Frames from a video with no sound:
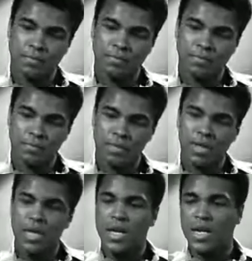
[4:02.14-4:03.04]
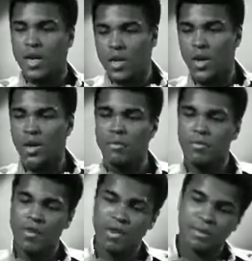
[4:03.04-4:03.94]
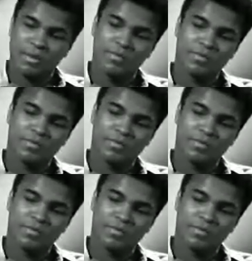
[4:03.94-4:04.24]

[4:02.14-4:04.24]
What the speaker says: I call him the rabbit.